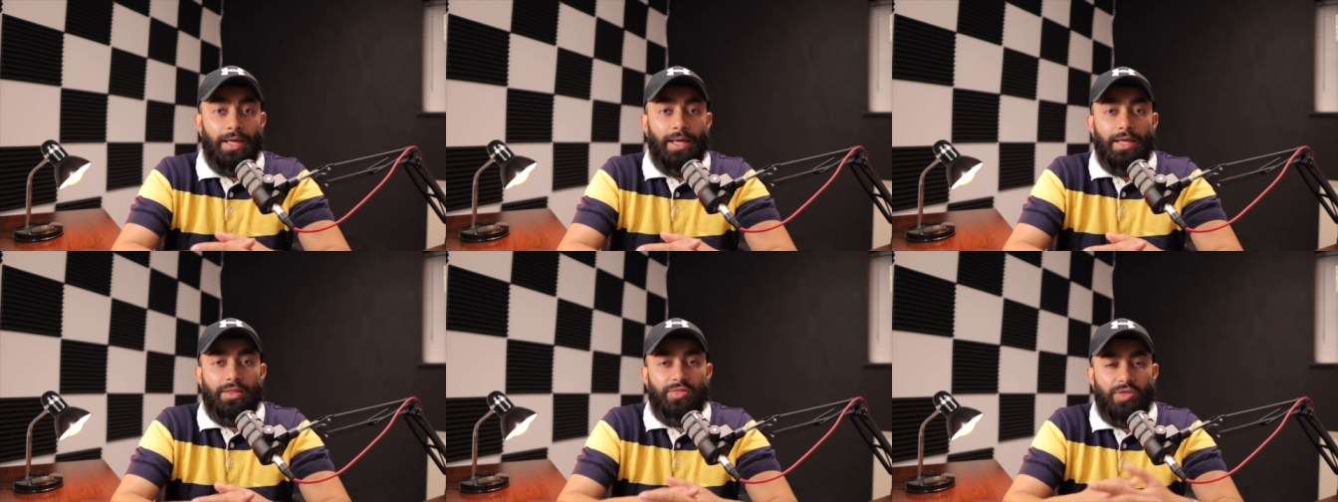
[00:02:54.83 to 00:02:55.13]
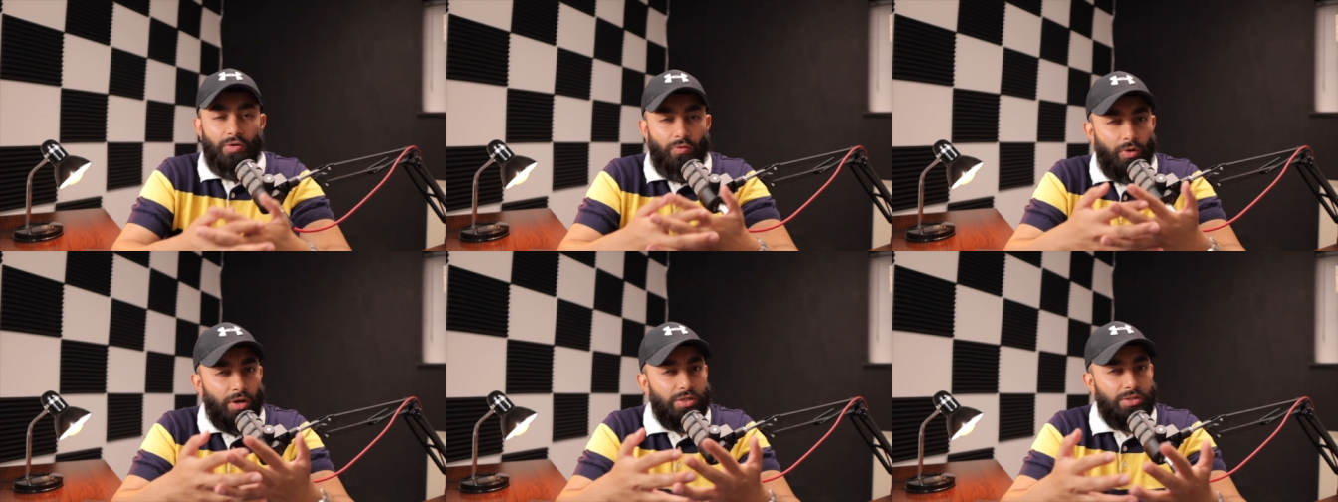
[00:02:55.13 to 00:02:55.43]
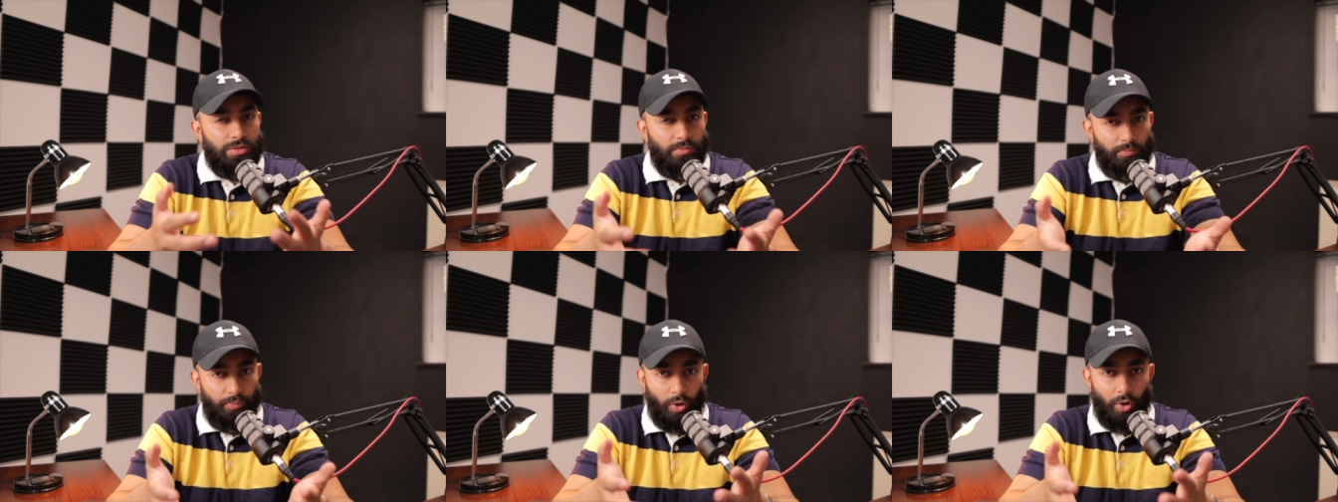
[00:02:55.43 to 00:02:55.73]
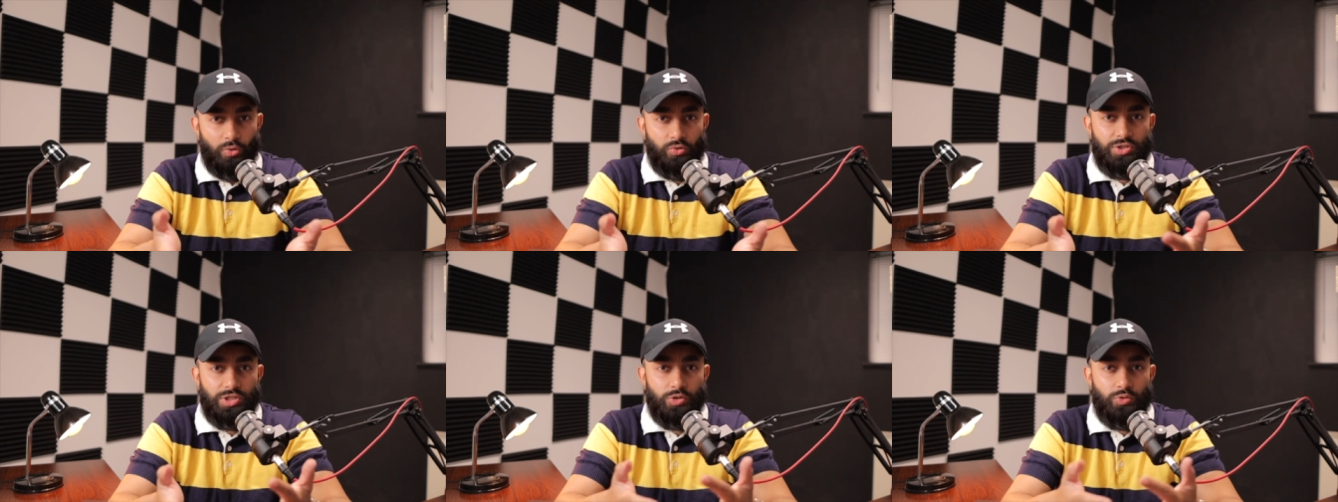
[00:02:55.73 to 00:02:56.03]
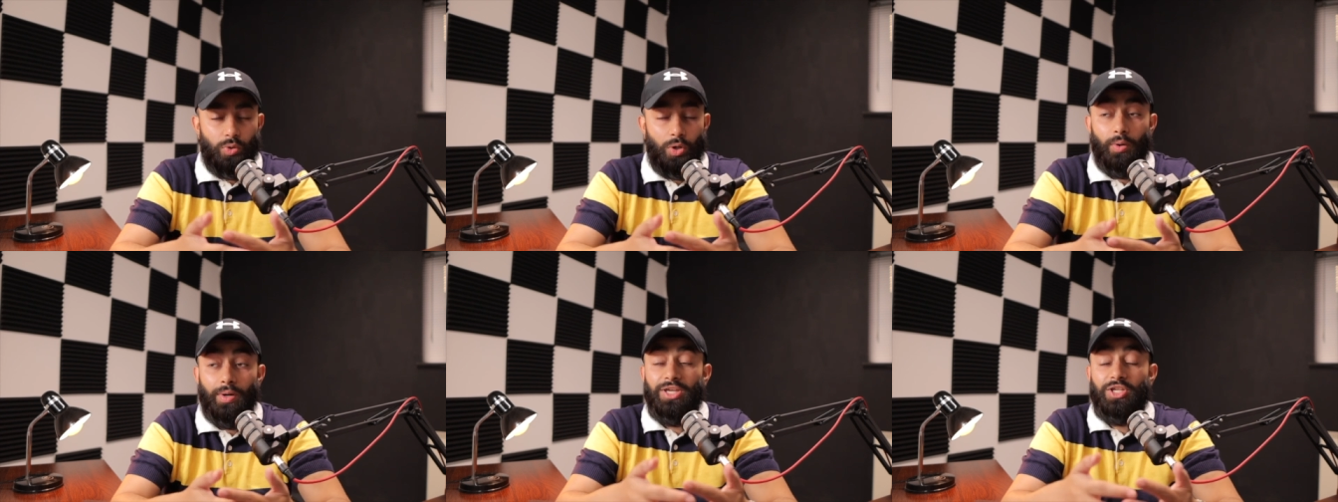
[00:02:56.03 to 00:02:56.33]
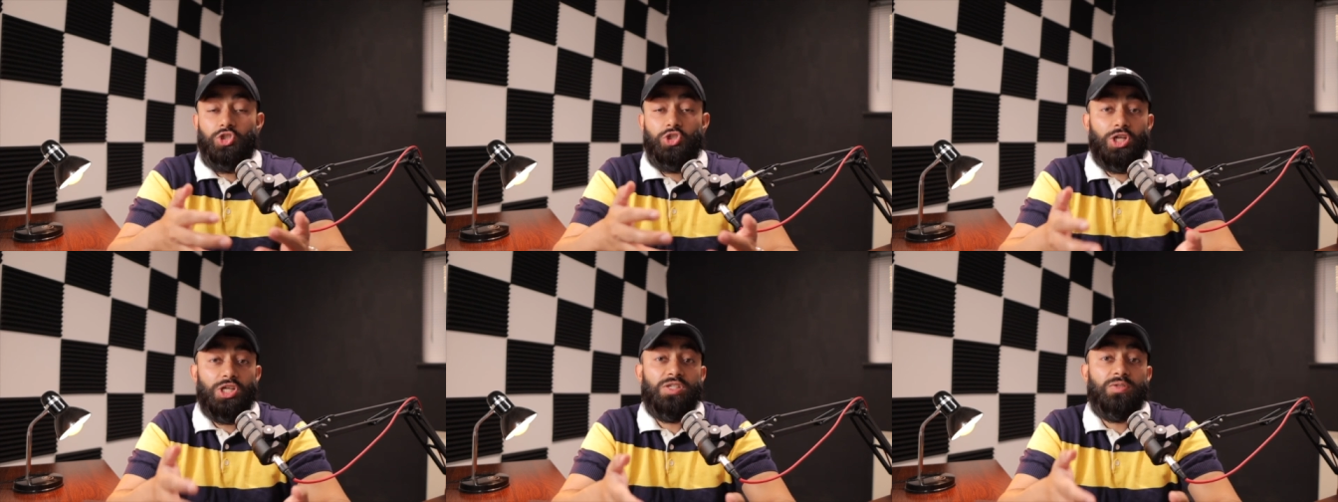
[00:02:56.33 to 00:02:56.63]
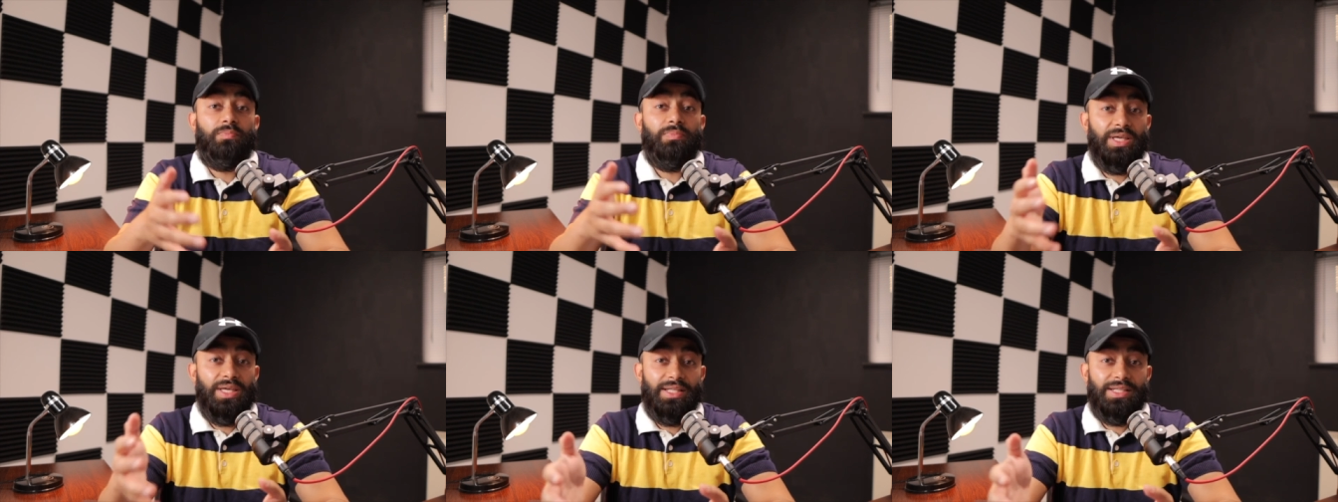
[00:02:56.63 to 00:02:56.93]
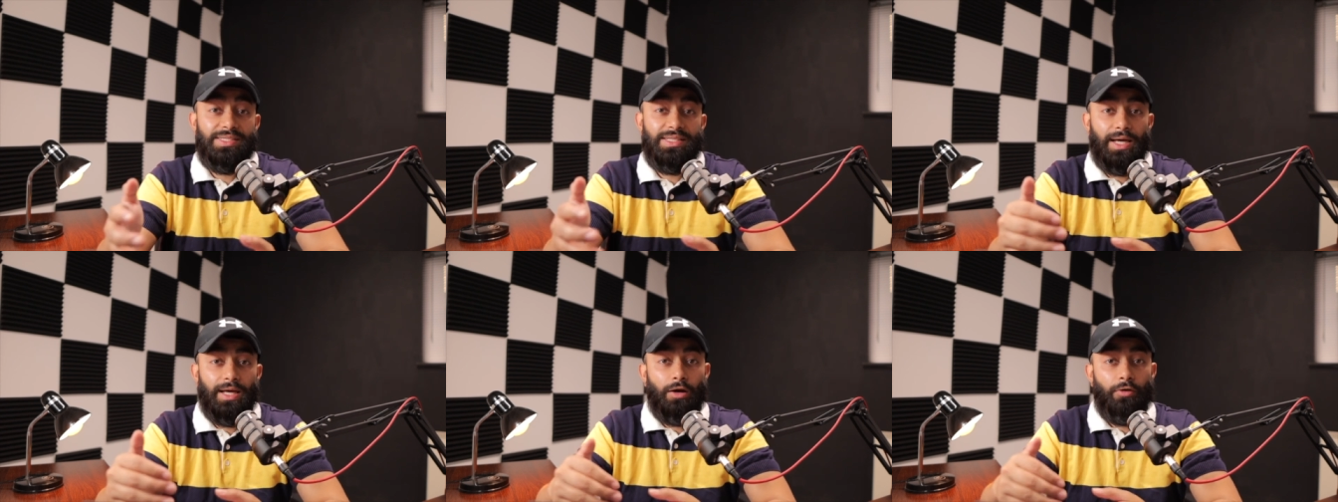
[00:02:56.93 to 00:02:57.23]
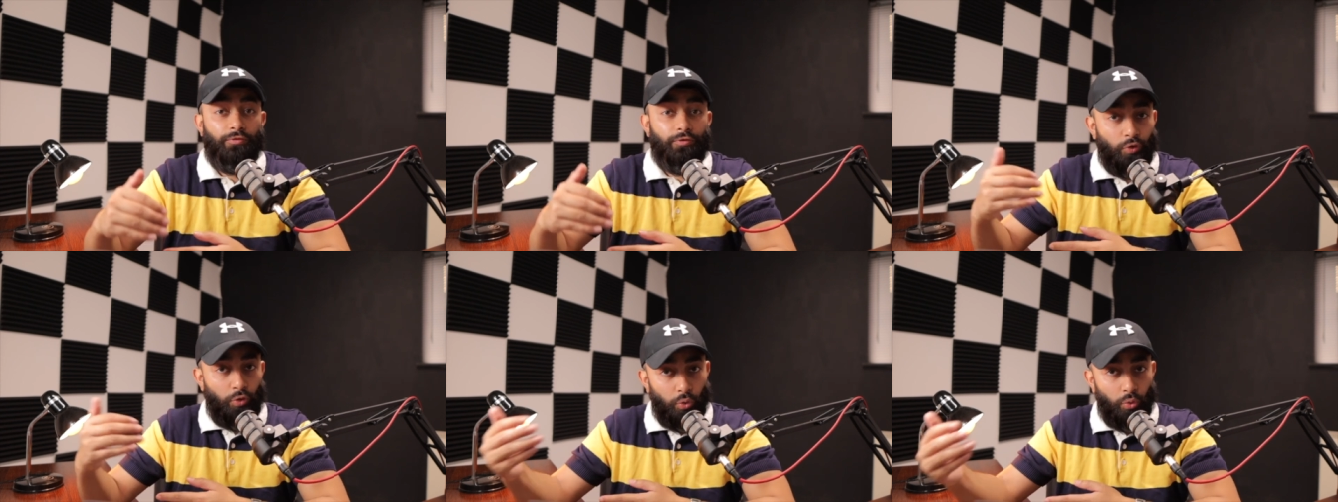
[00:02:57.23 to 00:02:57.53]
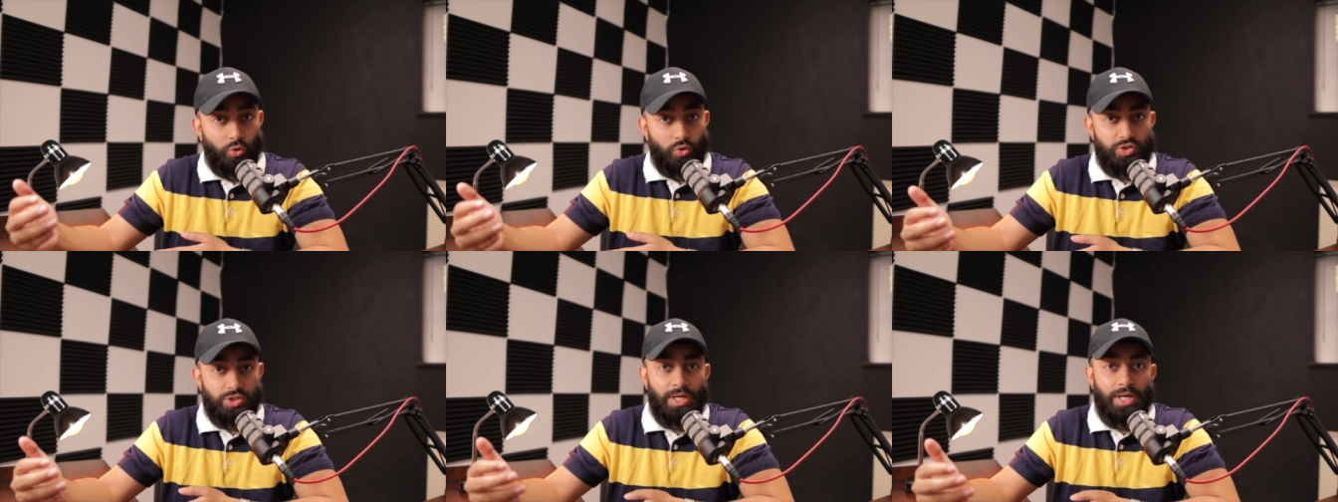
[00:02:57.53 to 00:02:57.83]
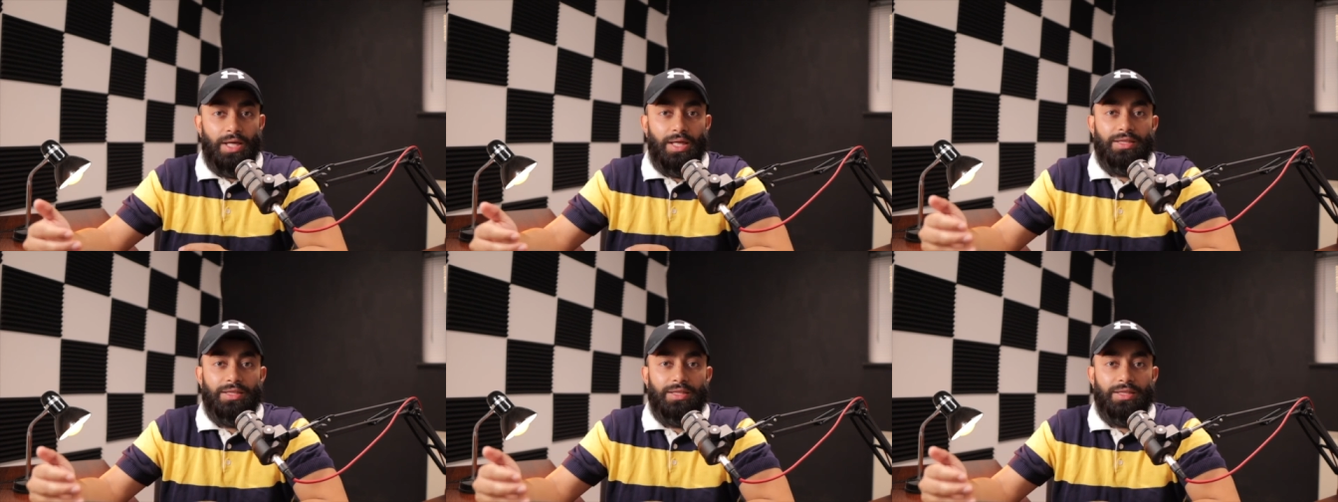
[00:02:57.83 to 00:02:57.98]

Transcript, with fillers: There are some pros as well. It just means that, of course,